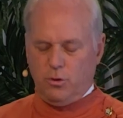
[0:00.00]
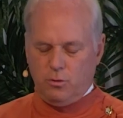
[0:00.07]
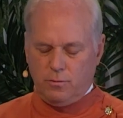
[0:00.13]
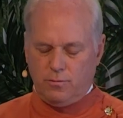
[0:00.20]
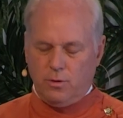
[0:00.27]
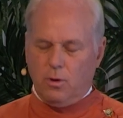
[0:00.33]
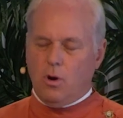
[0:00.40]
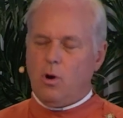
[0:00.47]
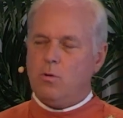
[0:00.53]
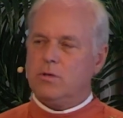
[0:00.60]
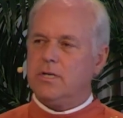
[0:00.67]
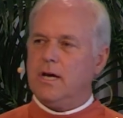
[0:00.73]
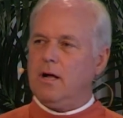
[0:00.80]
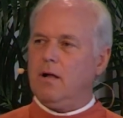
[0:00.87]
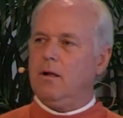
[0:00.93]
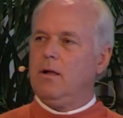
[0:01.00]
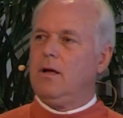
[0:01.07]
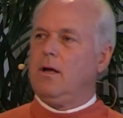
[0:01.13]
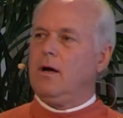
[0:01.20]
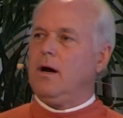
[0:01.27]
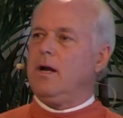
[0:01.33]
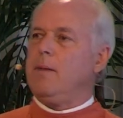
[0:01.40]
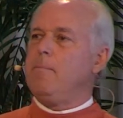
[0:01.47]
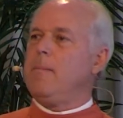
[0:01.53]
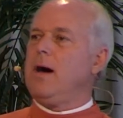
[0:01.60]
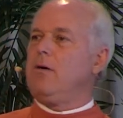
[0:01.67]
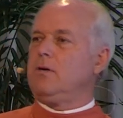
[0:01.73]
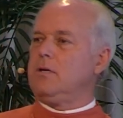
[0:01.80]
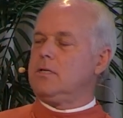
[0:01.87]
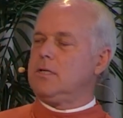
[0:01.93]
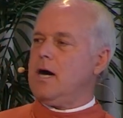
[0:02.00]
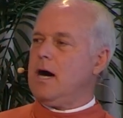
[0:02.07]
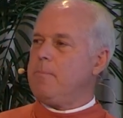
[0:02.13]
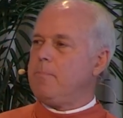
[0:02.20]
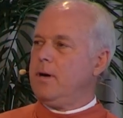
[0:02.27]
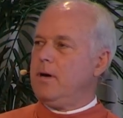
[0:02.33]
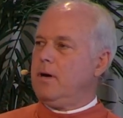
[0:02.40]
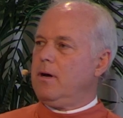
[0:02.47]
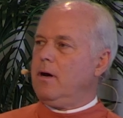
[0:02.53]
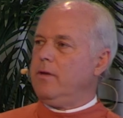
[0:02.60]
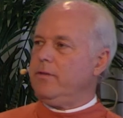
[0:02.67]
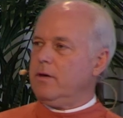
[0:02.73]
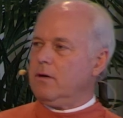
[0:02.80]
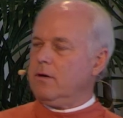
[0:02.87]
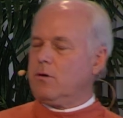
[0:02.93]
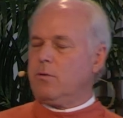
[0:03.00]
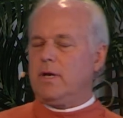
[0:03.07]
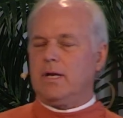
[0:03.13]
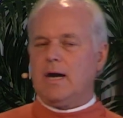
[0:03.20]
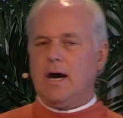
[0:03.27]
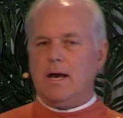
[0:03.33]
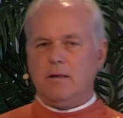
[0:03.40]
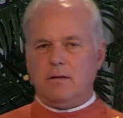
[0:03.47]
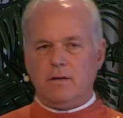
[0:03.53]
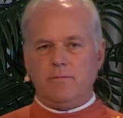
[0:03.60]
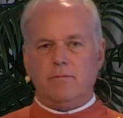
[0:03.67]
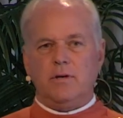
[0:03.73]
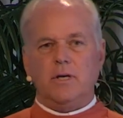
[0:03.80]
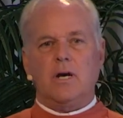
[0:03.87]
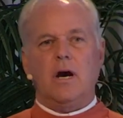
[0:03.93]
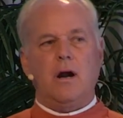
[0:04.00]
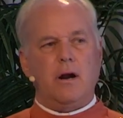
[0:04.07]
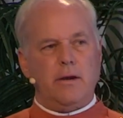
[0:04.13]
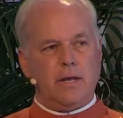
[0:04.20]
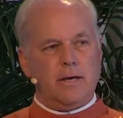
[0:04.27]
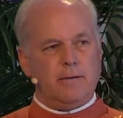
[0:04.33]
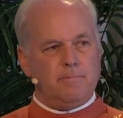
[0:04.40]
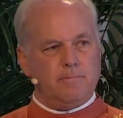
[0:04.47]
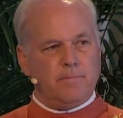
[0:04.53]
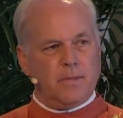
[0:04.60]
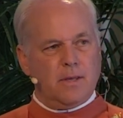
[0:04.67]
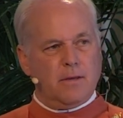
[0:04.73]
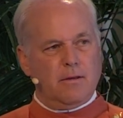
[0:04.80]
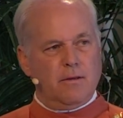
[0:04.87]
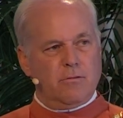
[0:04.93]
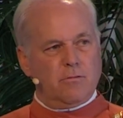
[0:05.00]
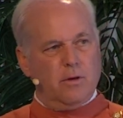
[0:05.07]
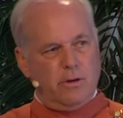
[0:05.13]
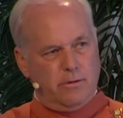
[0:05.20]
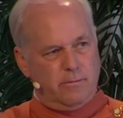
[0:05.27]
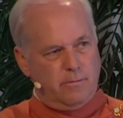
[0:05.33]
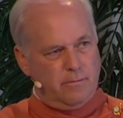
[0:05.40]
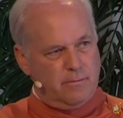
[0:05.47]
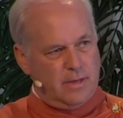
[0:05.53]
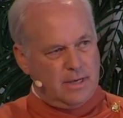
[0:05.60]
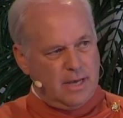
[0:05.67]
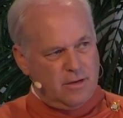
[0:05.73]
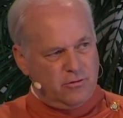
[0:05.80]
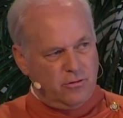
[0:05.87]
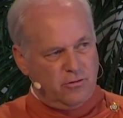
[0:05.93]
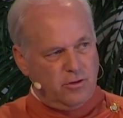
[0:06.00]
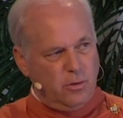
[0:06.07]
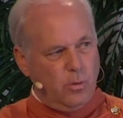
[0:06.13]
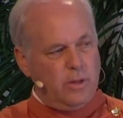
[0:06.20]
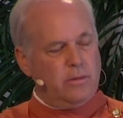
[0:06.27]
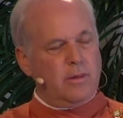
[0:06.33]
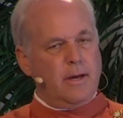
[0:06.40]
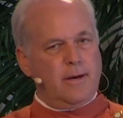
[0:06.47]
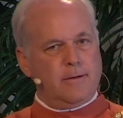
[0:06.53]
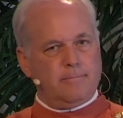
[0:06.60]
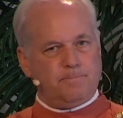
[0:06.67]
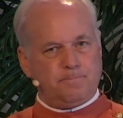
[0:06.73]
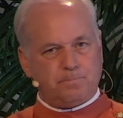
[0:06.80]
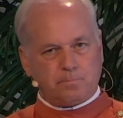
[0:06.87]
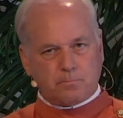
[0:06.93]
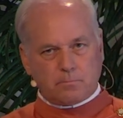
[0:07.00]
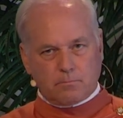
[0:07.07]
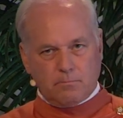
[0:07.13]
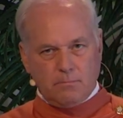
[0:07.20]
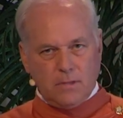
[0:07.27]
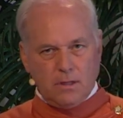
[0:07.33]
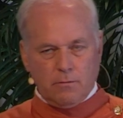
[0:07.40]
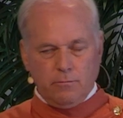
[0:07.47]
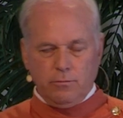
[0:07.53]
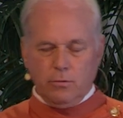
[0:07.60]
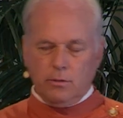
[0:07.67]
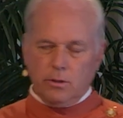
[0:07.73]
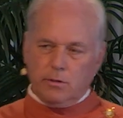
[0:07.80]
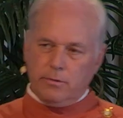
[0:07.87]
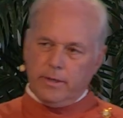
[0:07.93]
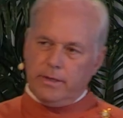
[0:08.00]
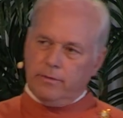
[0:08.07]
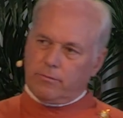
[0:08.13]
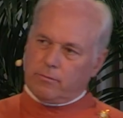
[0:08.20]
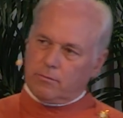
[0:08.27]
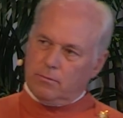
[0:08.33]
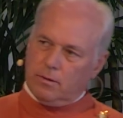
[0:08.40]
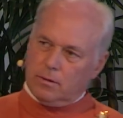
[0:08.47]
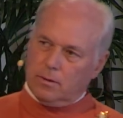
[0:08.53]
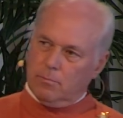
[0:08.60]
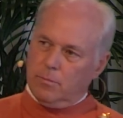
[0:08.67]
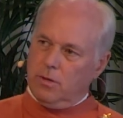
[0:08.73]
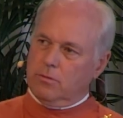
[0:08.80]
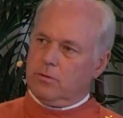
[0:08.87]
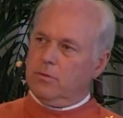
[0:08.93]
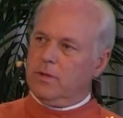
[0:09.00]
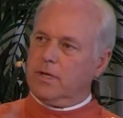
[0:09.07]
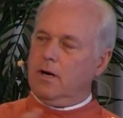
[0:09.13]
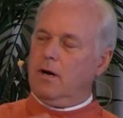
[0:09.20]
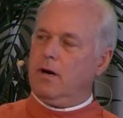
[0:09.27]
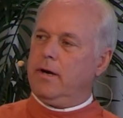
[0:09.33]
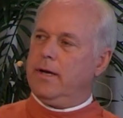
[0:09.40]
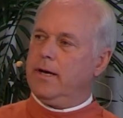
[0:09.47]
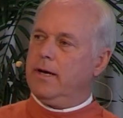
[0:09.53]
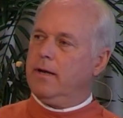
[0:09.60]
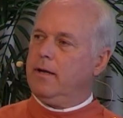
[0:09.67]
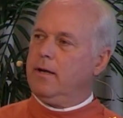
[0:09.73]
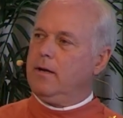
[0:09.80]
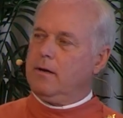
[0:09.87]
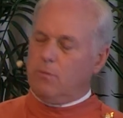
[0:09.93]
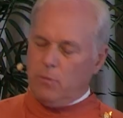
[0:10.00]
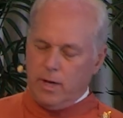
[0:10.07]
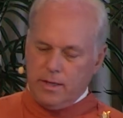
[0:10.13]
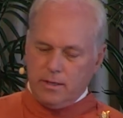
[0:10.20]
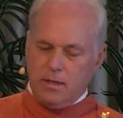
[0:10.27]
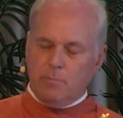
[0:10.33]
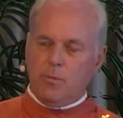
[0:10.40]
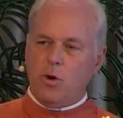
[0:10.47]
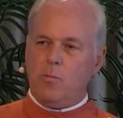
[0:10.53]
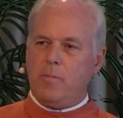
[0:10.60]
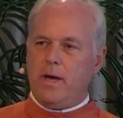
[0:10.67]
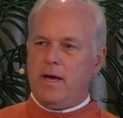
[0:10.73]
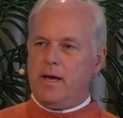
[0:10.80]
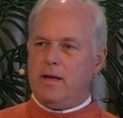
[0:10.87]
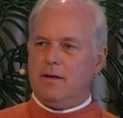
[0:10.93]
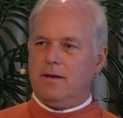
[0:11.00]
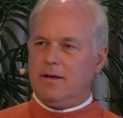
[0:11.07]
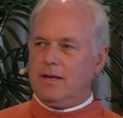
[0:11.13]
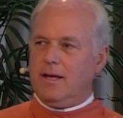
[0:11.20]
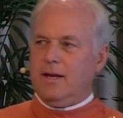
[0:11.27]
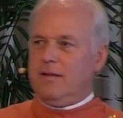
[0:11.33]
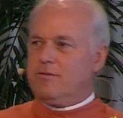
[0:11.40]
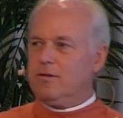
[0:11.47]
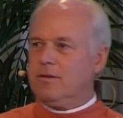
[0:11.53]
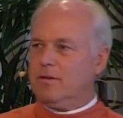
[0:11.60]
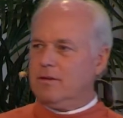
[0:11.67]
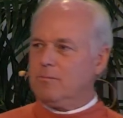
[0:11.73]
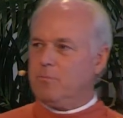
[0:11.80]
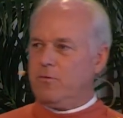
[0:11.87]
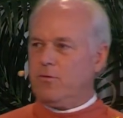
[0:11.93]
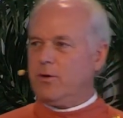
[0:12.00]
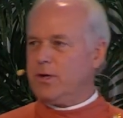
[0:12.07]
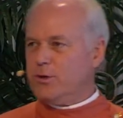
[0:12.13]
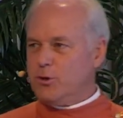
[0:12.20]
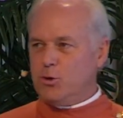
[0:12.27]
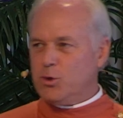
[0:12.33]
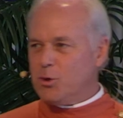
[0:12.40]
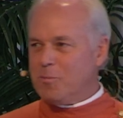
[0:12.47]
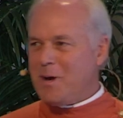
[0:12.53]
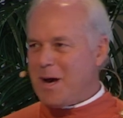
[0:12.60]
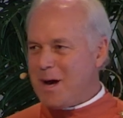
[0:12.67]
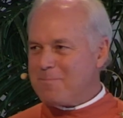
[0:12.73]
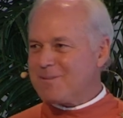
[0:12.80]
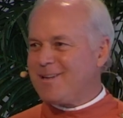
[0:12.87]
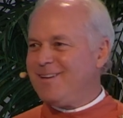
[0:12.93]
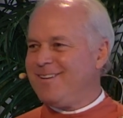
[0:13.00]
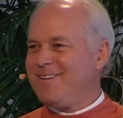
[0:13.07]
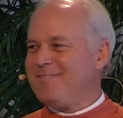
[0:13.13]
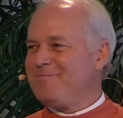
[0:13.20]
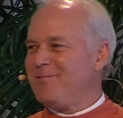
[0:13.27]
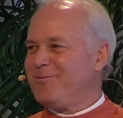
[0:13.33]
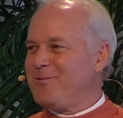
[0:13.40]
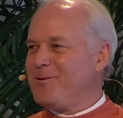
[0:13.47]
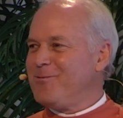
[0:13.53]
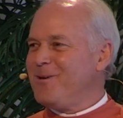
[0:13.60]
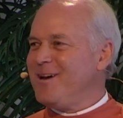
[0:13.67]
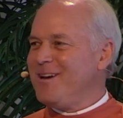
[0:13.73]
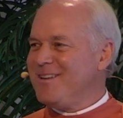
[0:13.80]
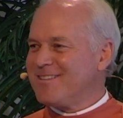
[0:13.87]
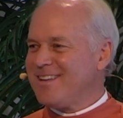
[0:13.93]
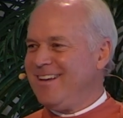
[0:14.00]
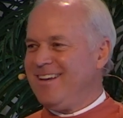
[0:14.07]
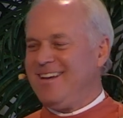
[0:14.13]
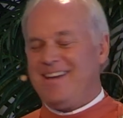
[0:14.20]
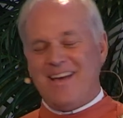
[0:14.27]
beautiful hotel on a mountaintop on the Greek island of Ikaria. So on her vacation, she went there, flew to Greece, took the boat to Ikaria, rented a moped, and again, it's before Google Maps, before Waze.